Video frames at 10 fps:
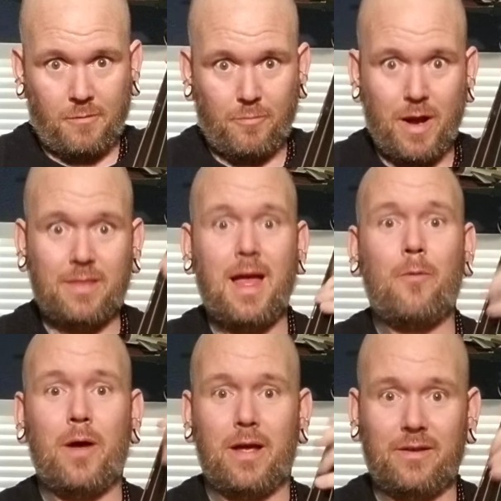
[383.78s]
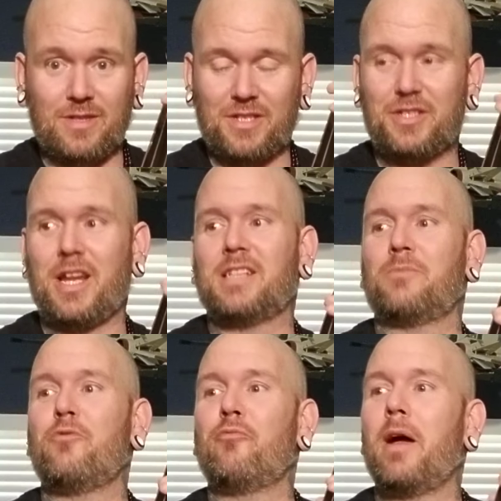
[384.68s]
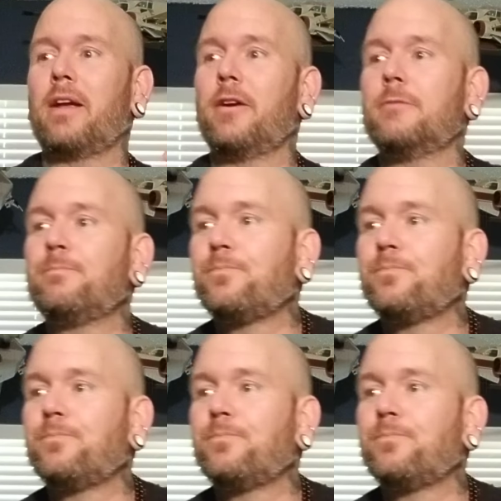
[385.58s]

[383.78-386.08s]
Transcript: Right, that way it gives us a chance to move back here.